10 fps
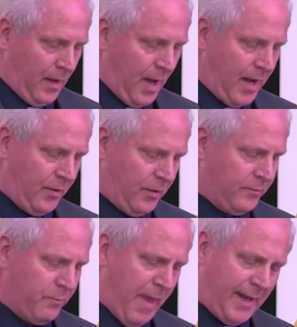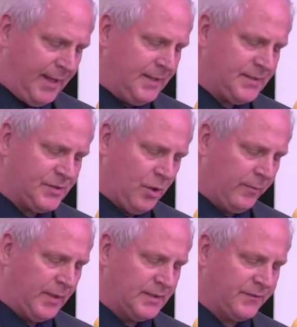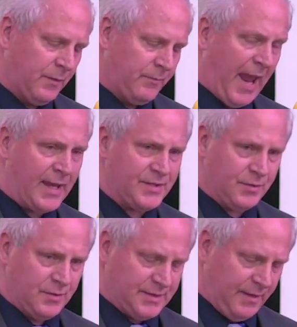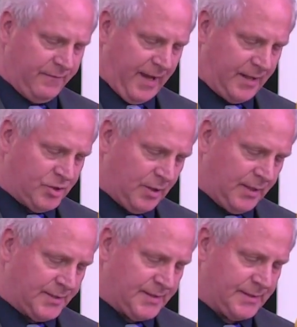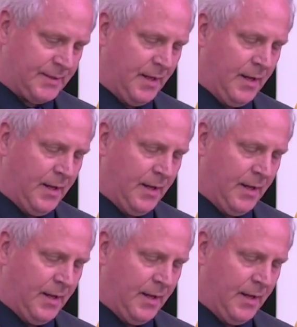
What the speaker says: I heard many sermons from pastors, evangelists,